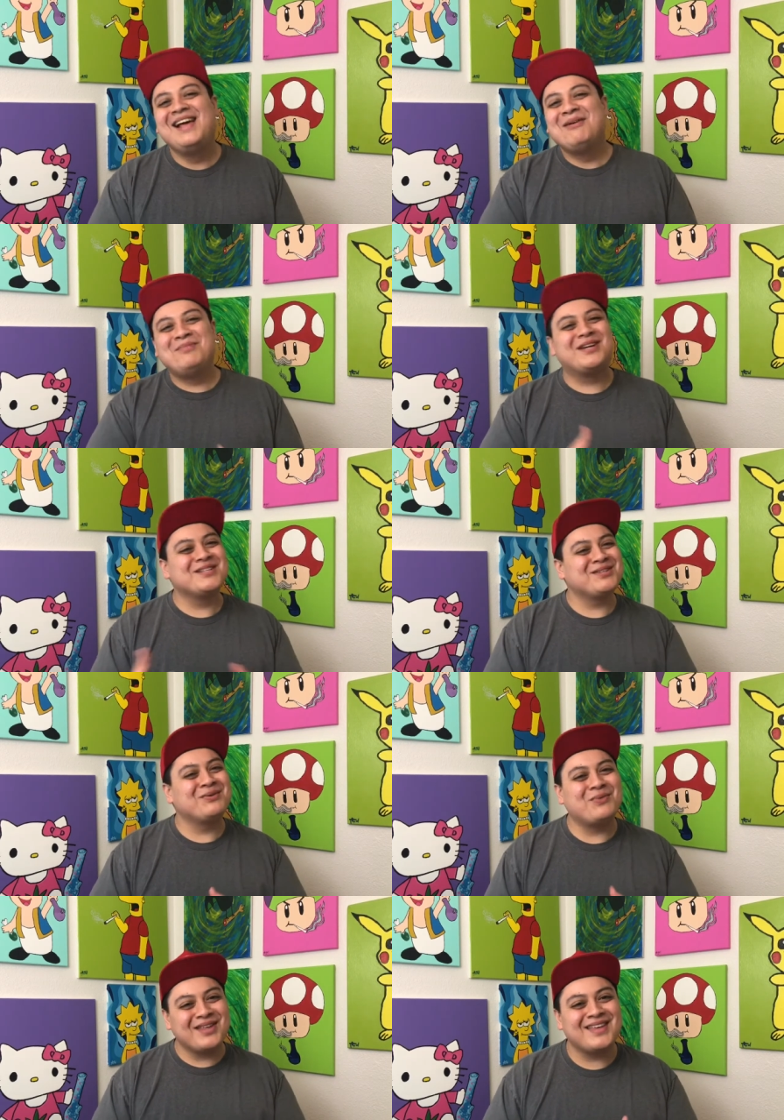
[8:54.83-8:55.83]
because of the
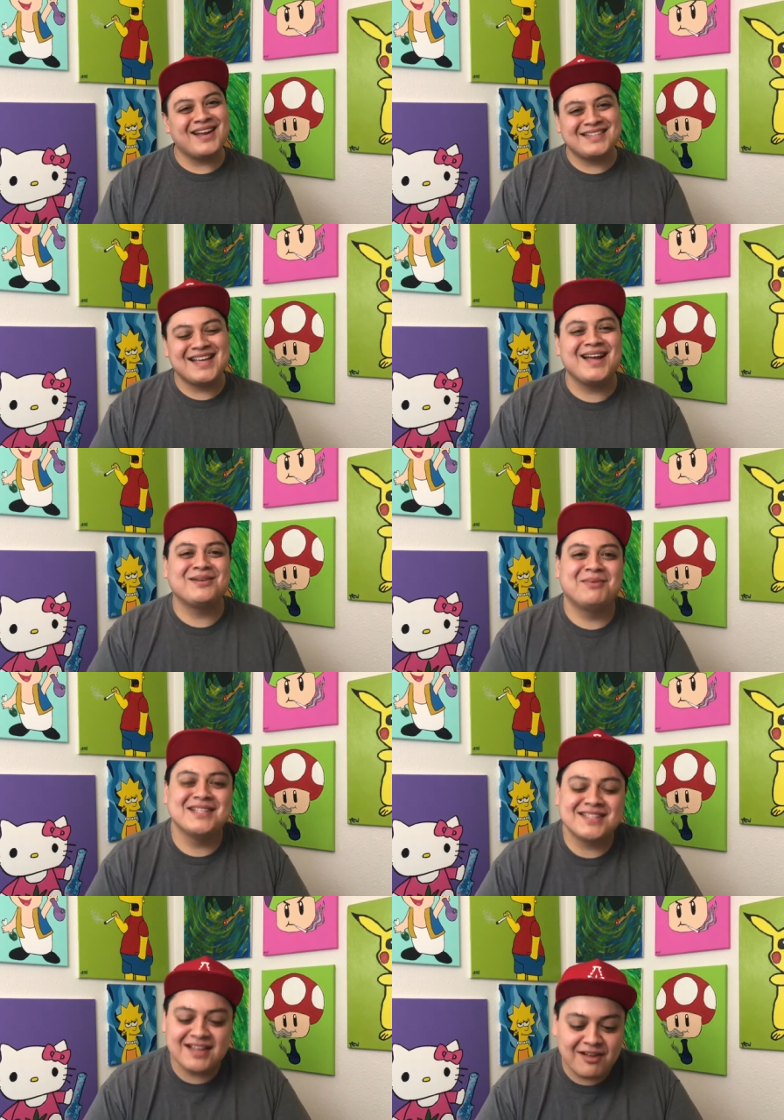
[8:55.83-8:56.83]
way that I tag my
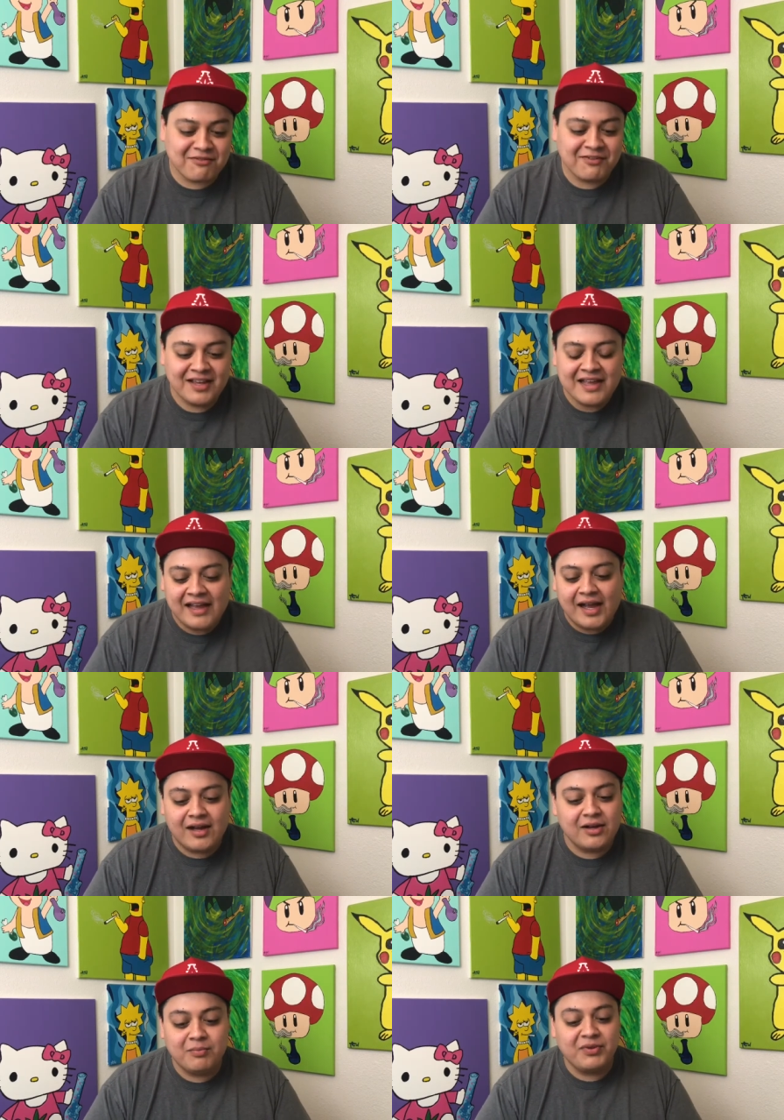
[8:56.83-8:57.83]
stuff.
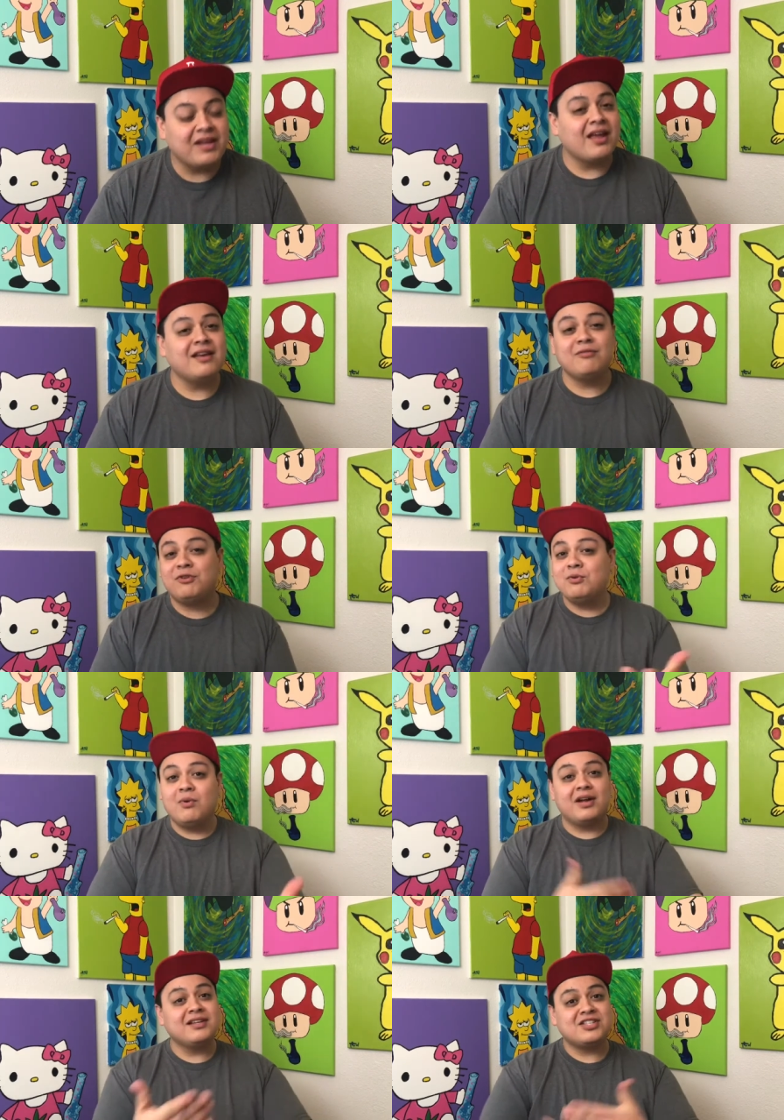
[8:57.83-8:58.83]
And if you
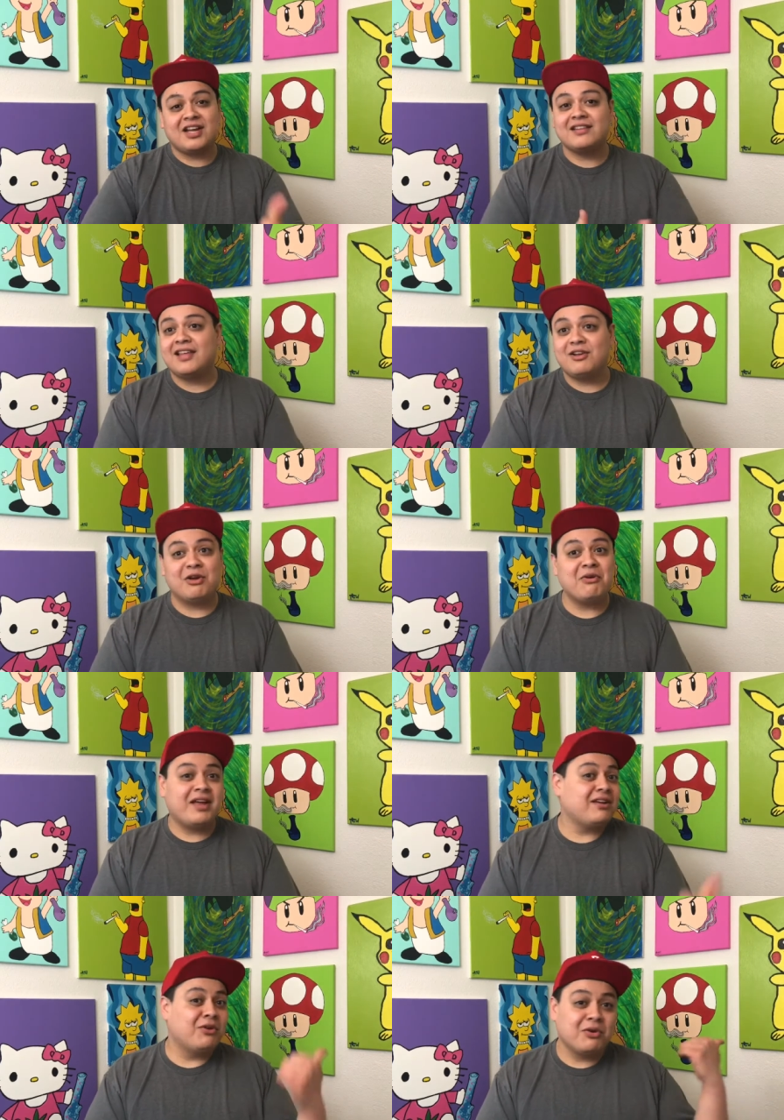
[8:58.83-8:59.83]
want to check that, go
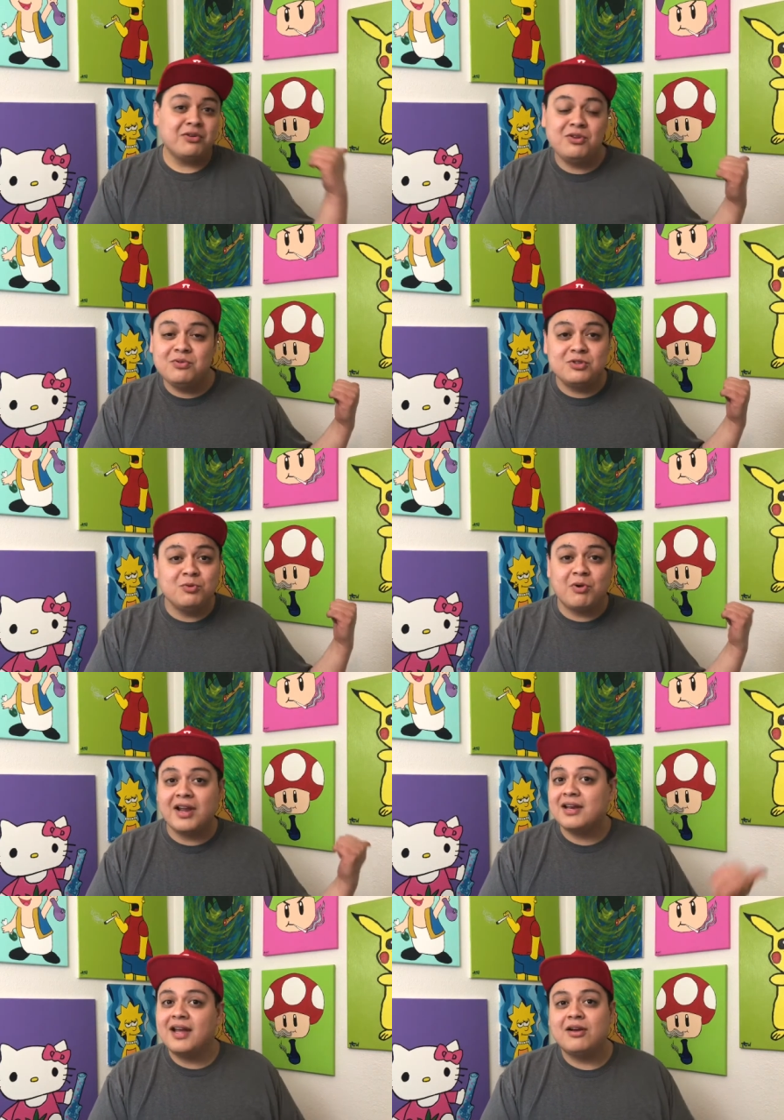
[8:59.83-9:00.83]
ahead, go to YouTube
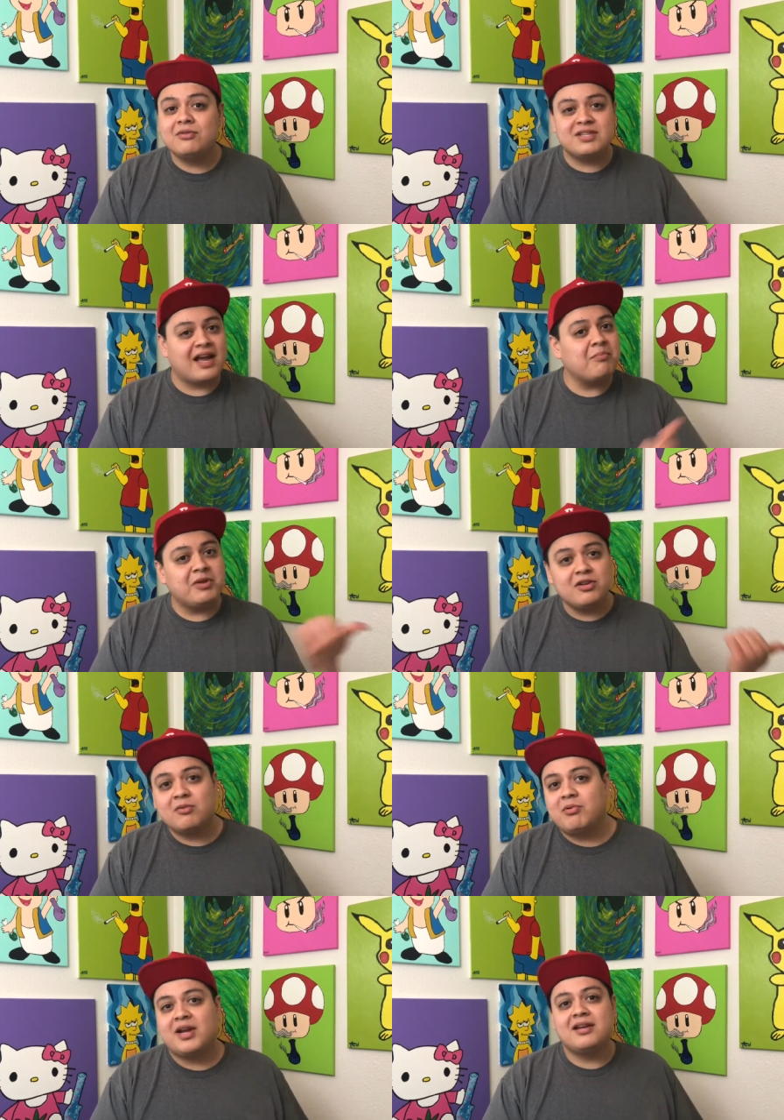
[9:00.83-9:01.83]
right now, type in your
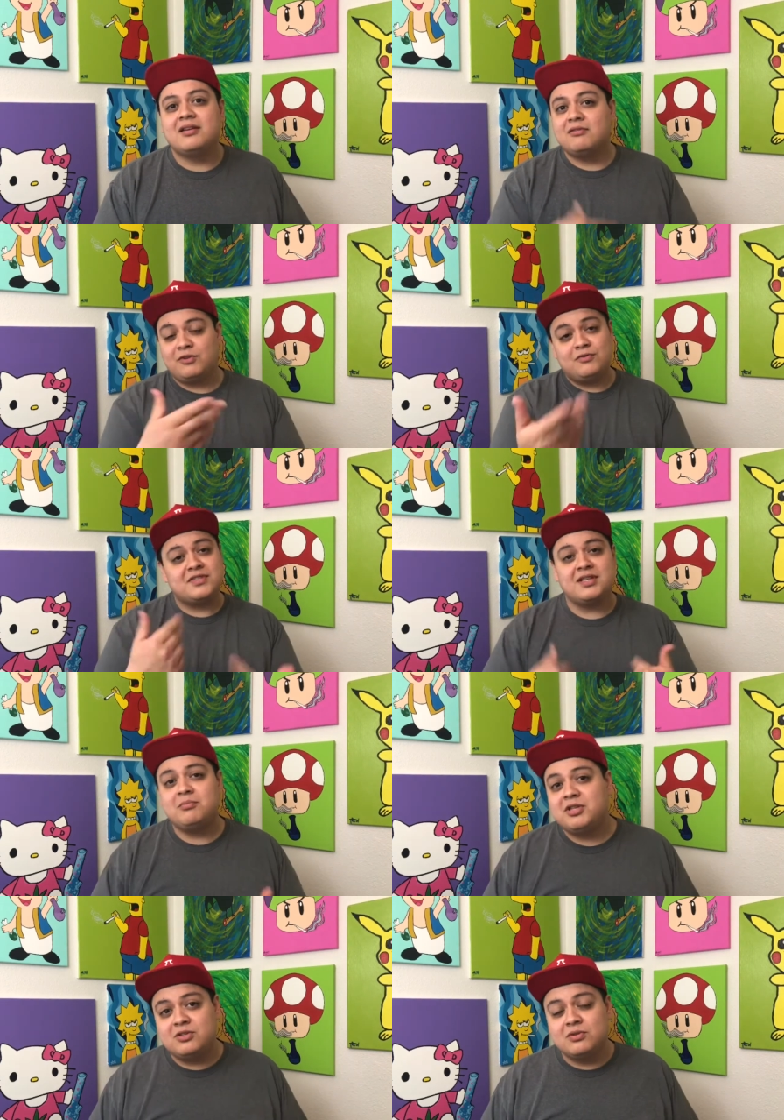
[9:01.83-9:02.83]
brand, and if you've seen
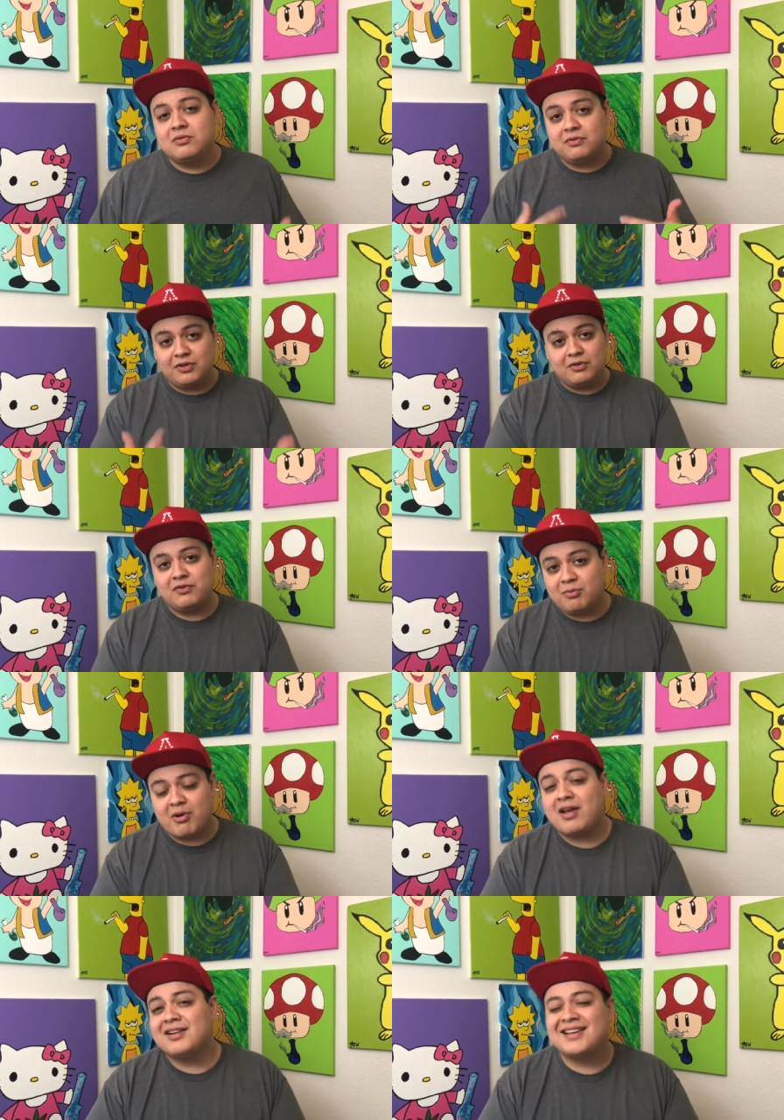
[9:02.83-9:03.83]
me do a review of your
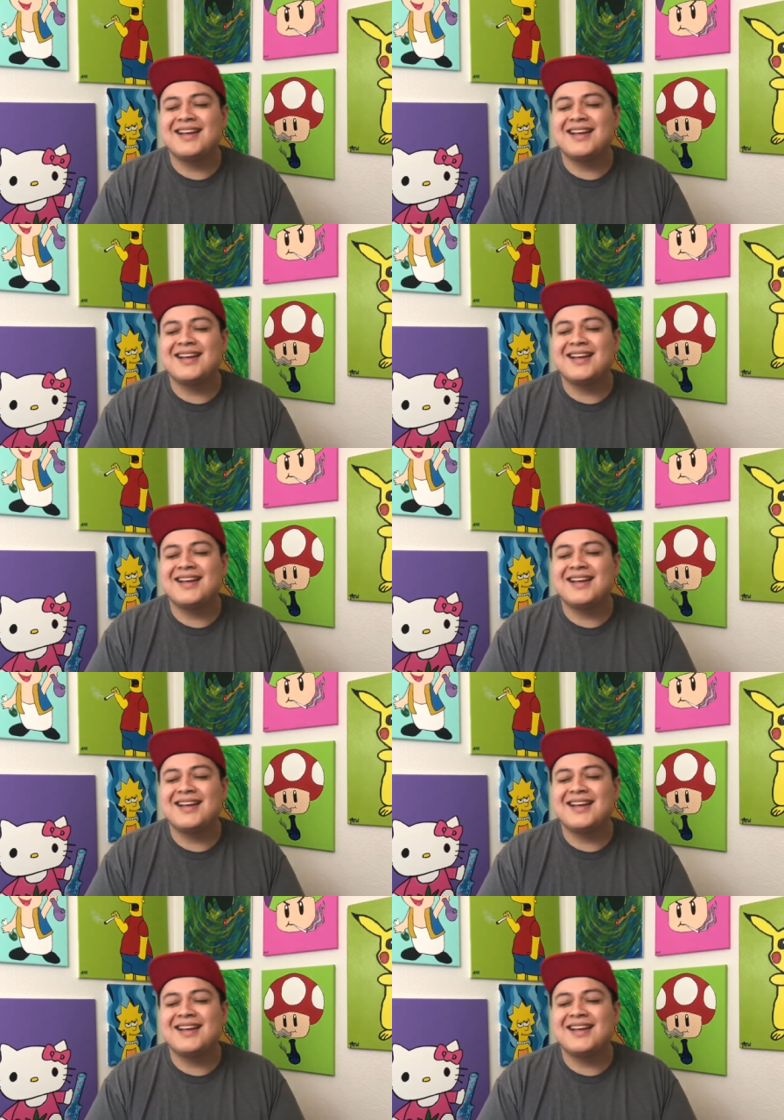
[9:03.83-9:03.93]
product, I